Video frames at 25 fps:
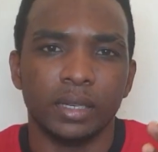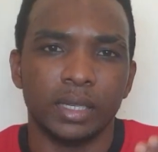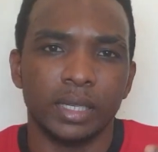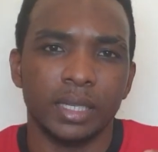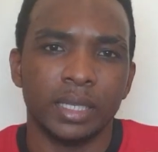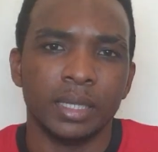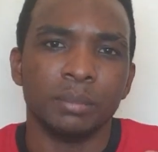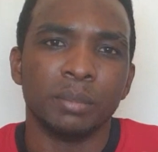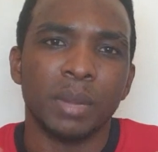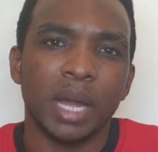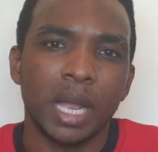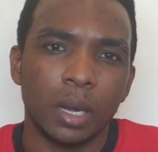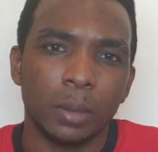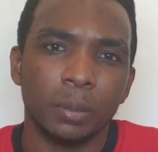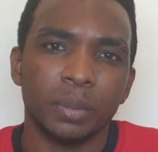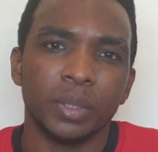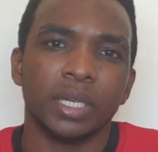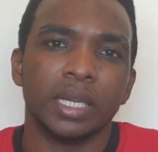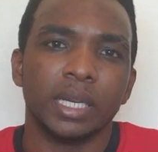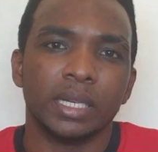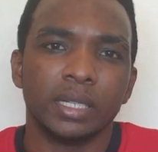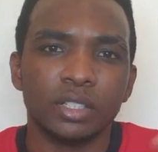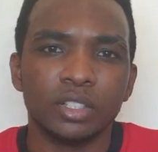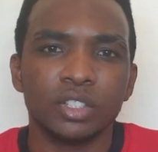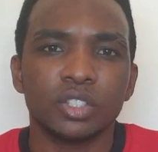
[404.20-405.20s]
In my
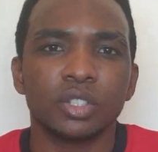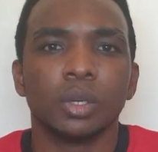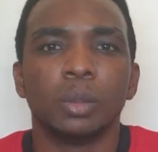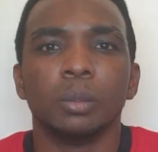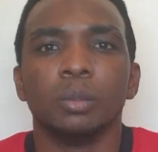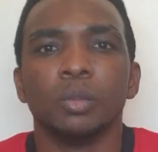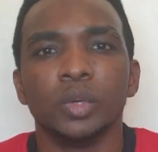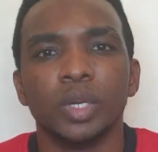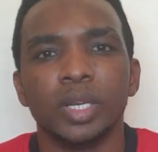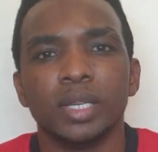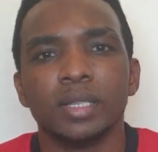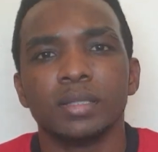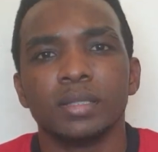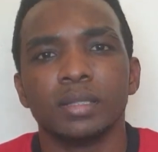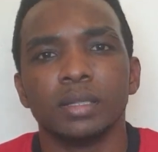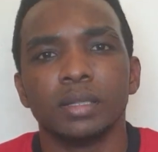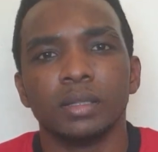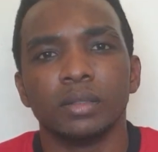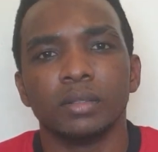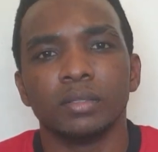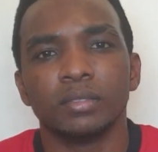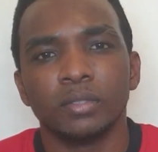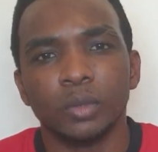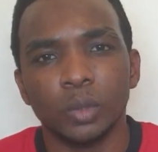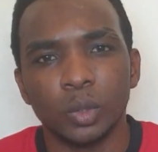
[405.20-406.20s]
opinion, in some ways,
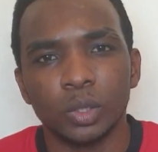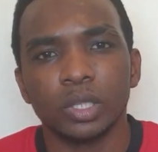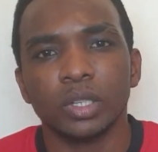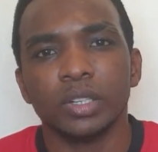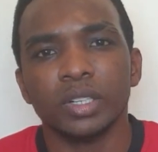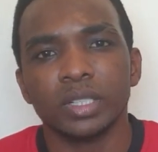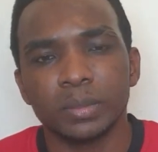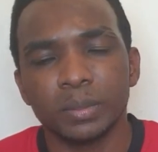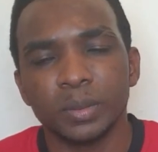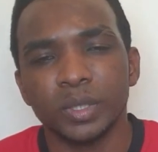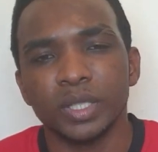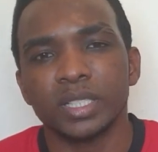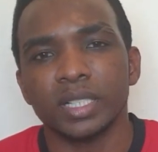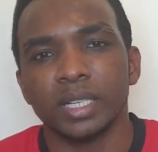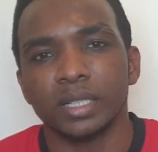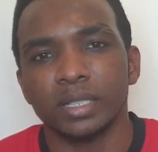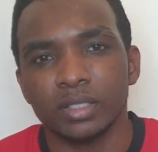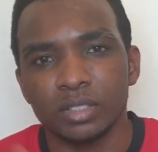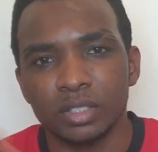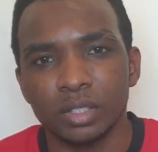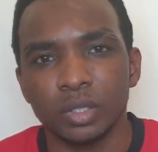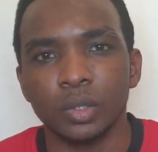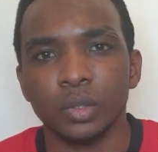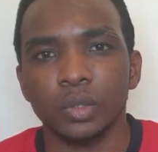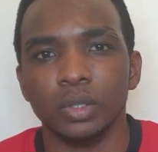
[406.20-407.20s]
photorespiration
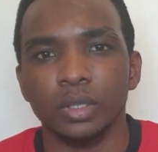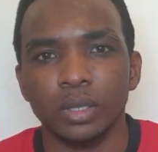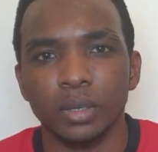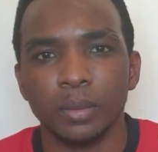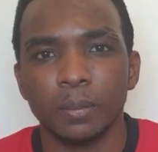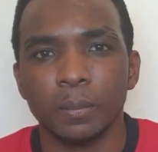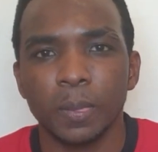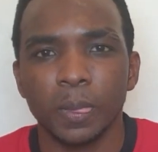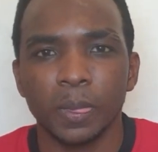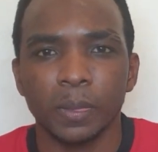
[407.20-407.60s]
is good,